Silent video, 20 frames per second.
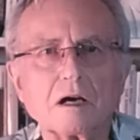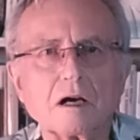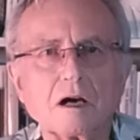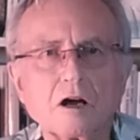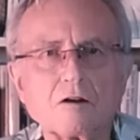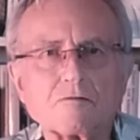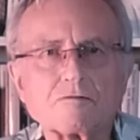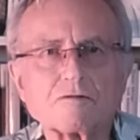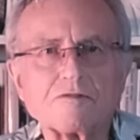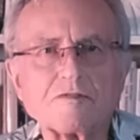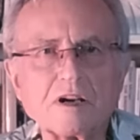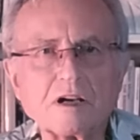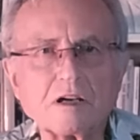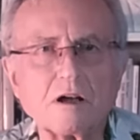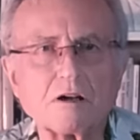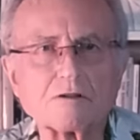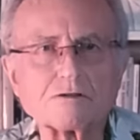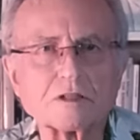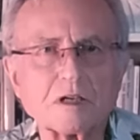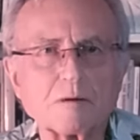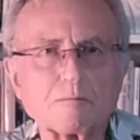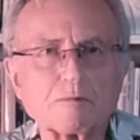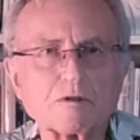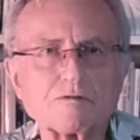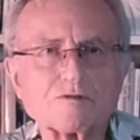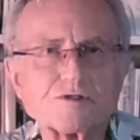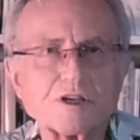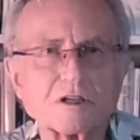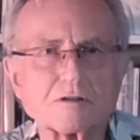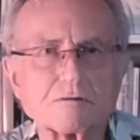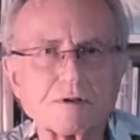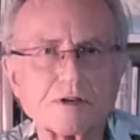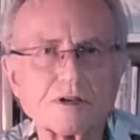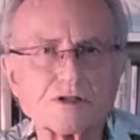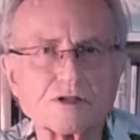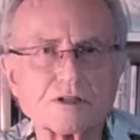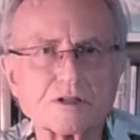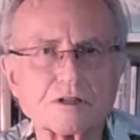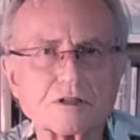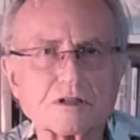a very large number of
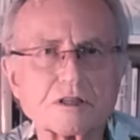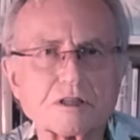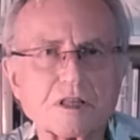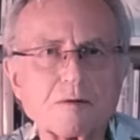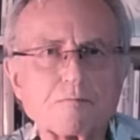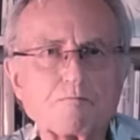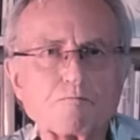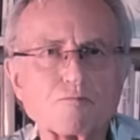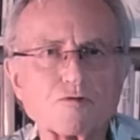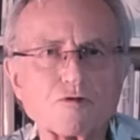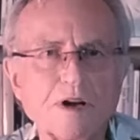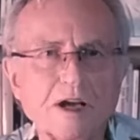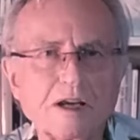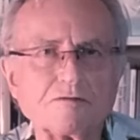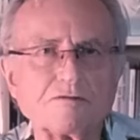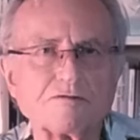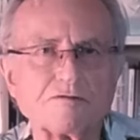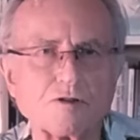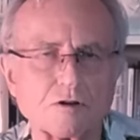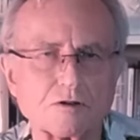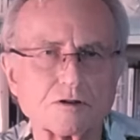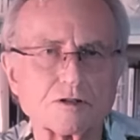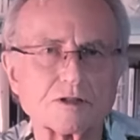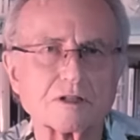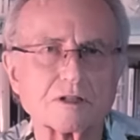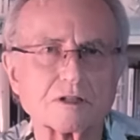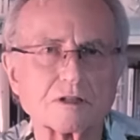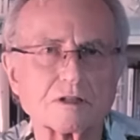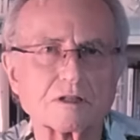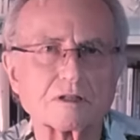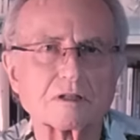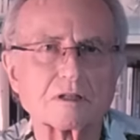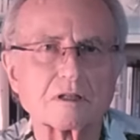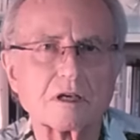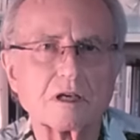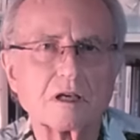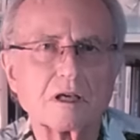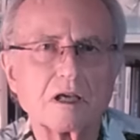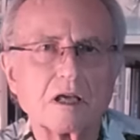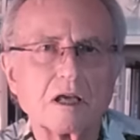generations, they bred foxes
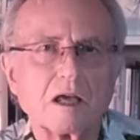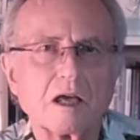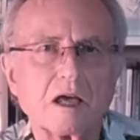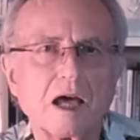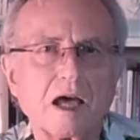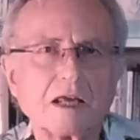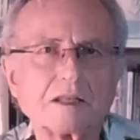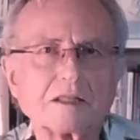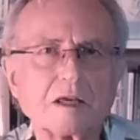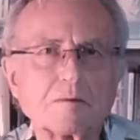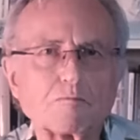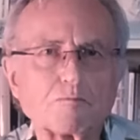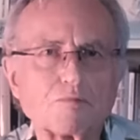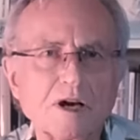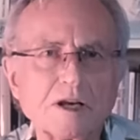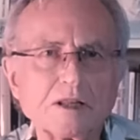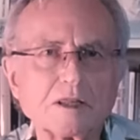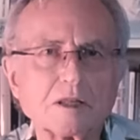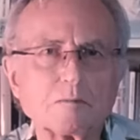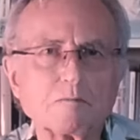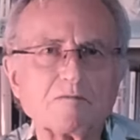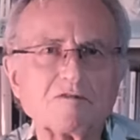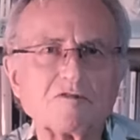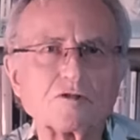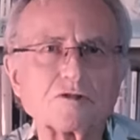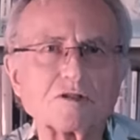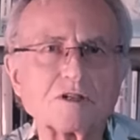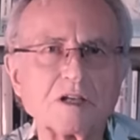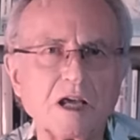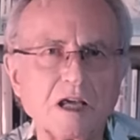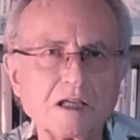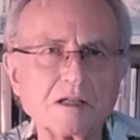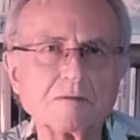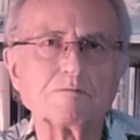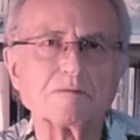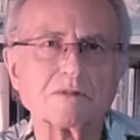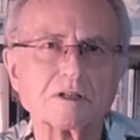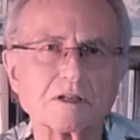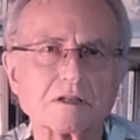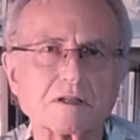and they bred them for
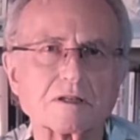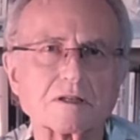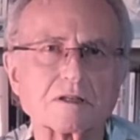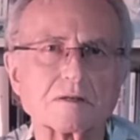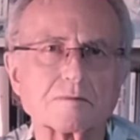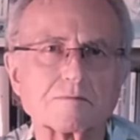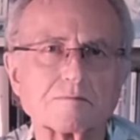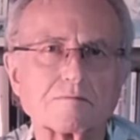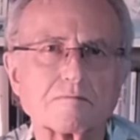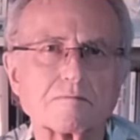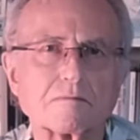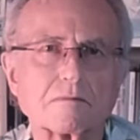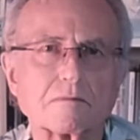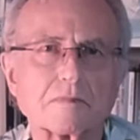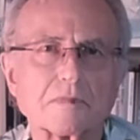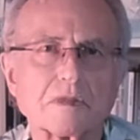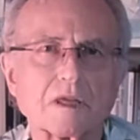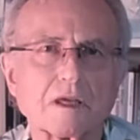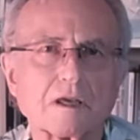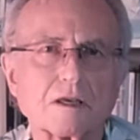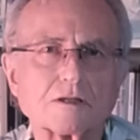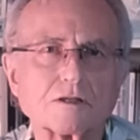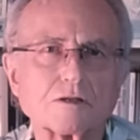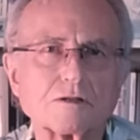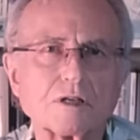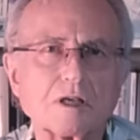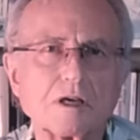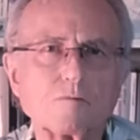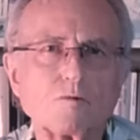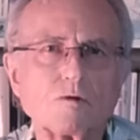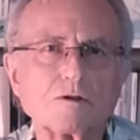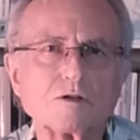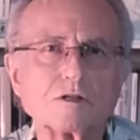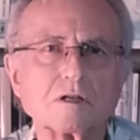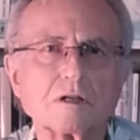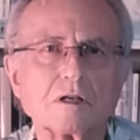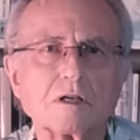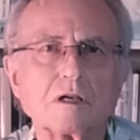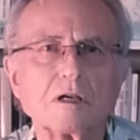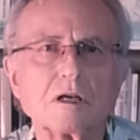tameness. So they would
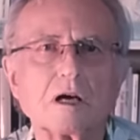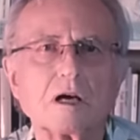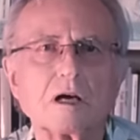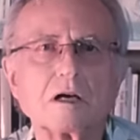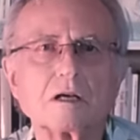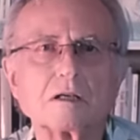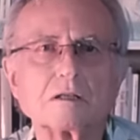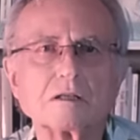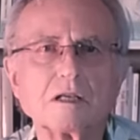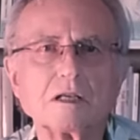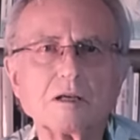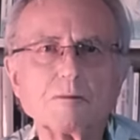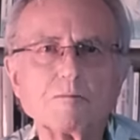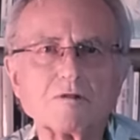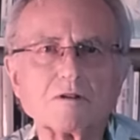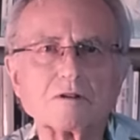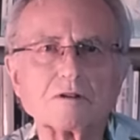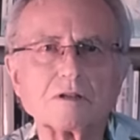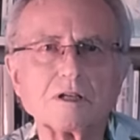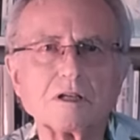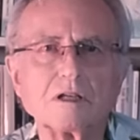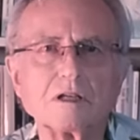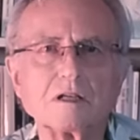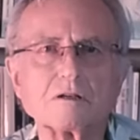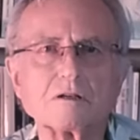deliberately